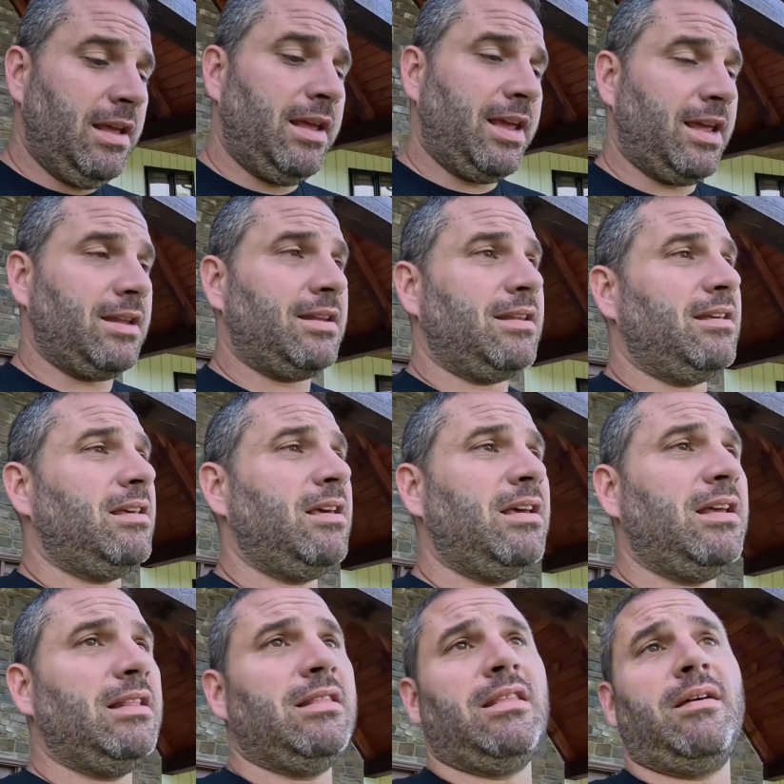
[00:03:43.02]
And
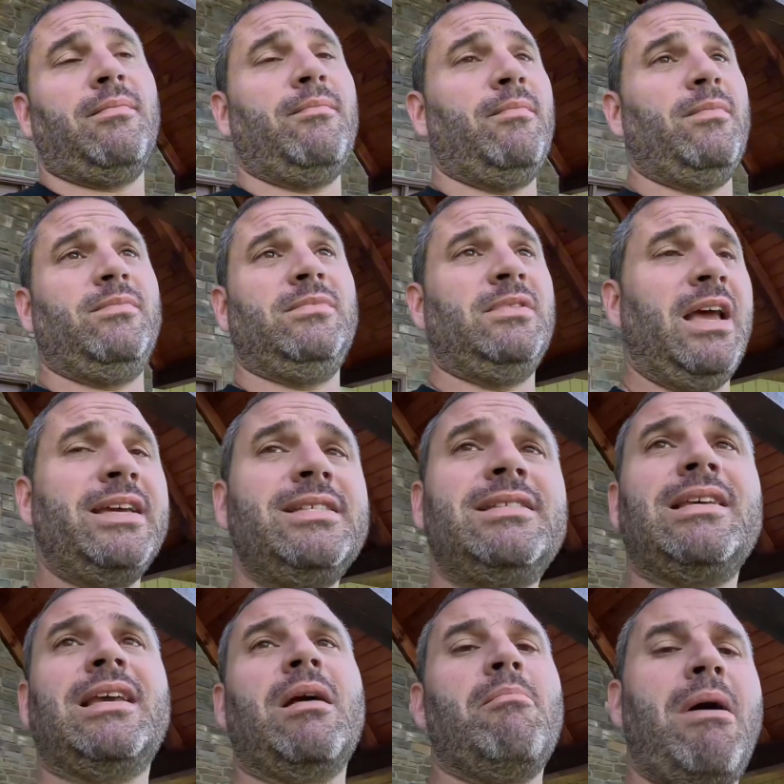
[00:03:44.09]
the nice
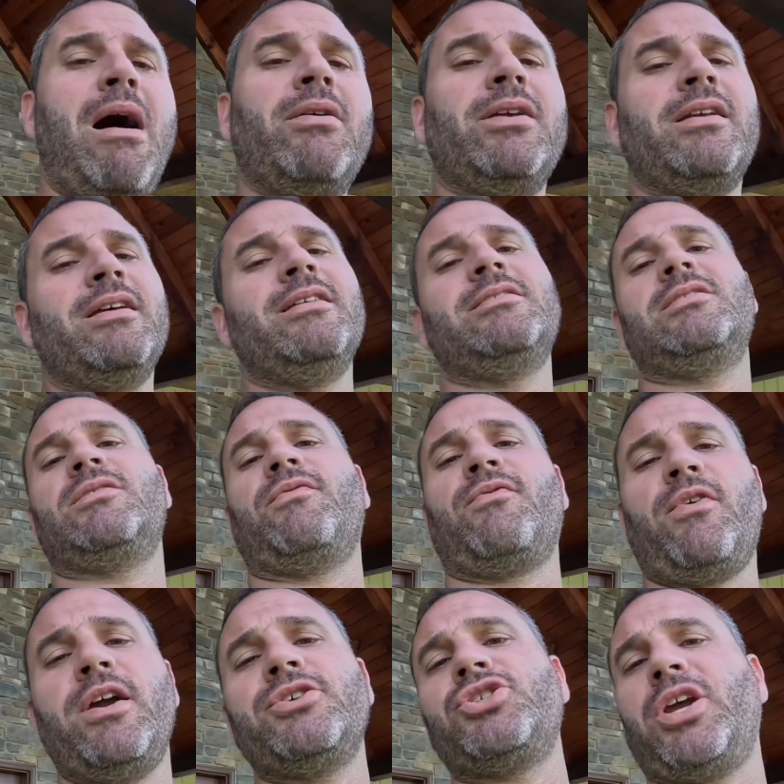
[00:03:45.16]
thing about it, it's
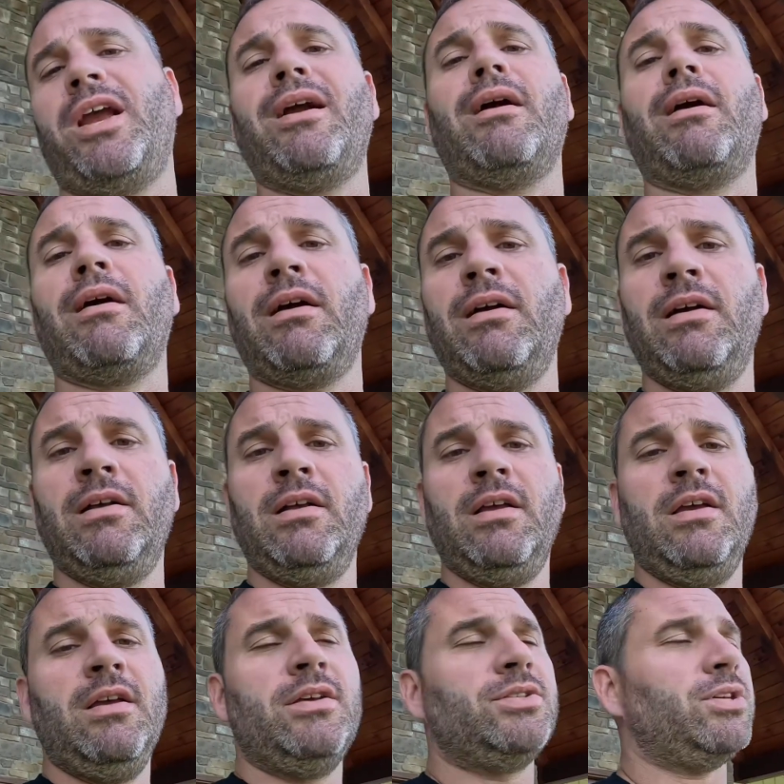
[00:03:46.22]
fresh air.
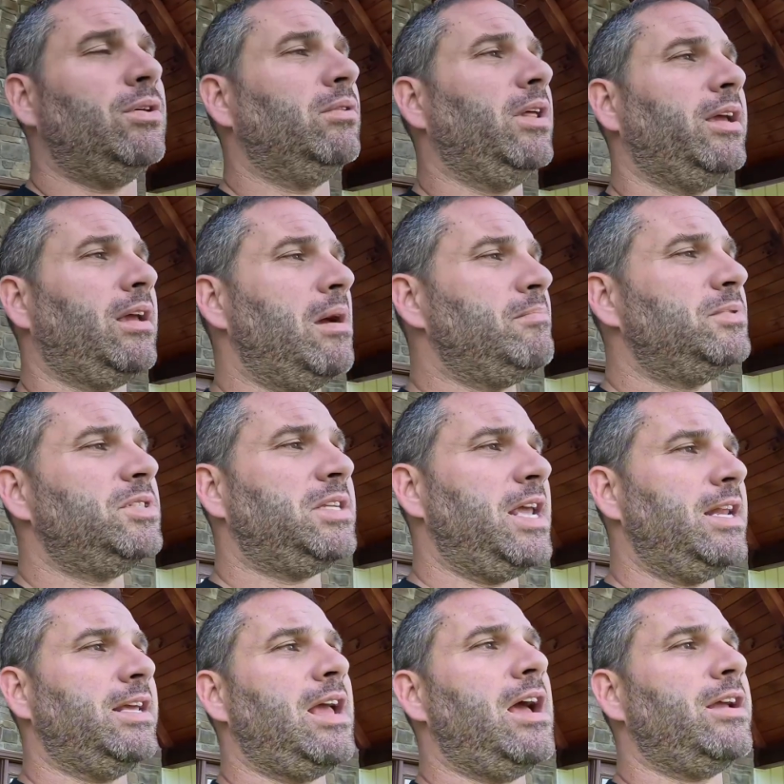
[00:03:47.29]
So like I'm
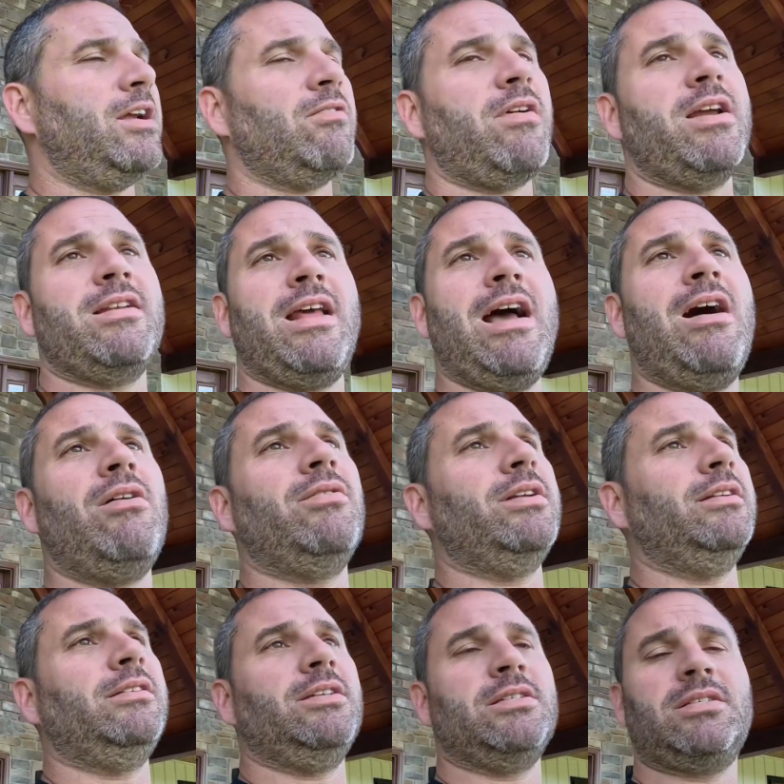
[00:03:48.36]
standing out here right now and
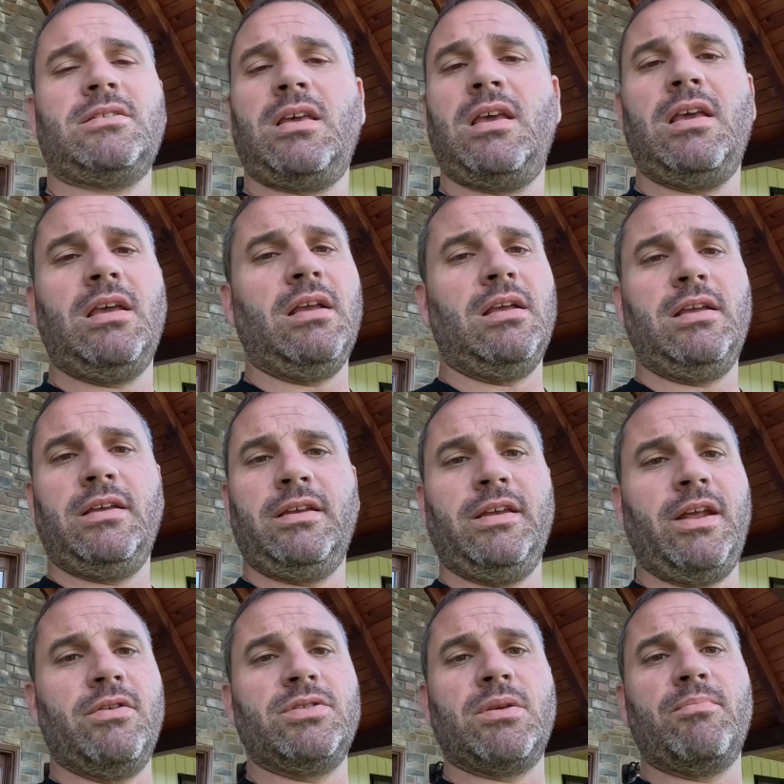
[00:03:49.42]
it just,
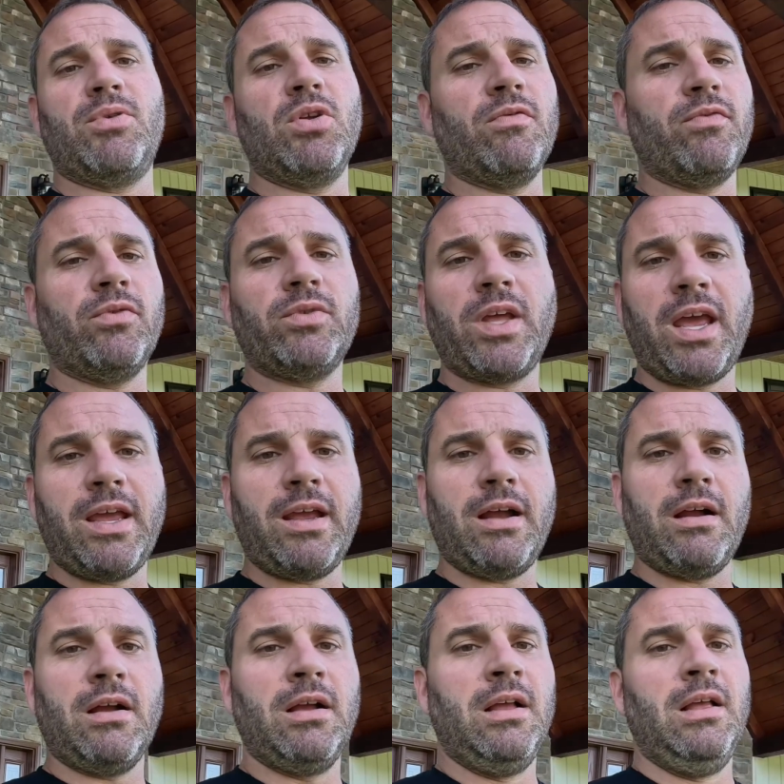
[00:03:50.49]
it's a beautiful day
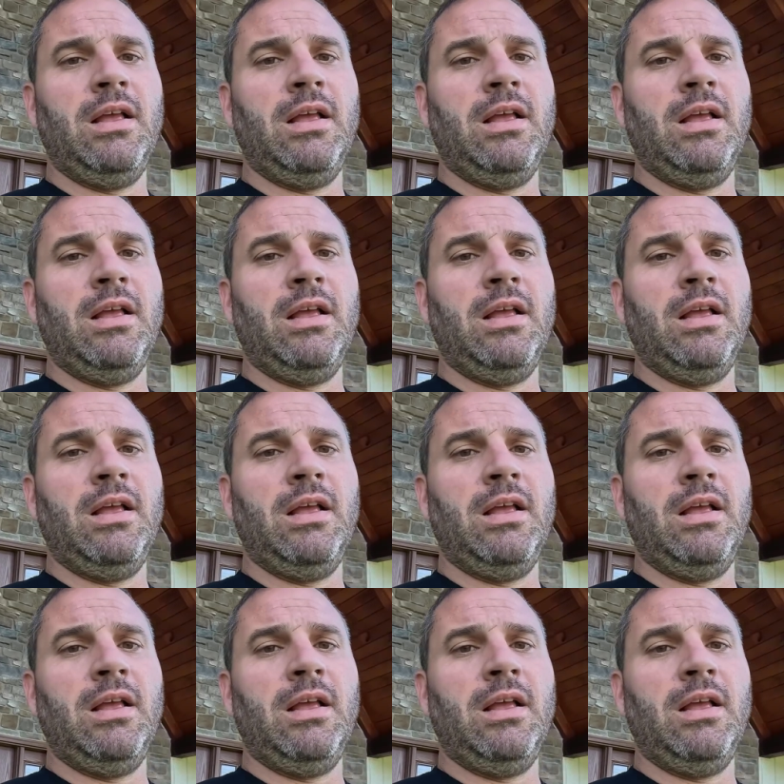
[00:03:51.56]
here.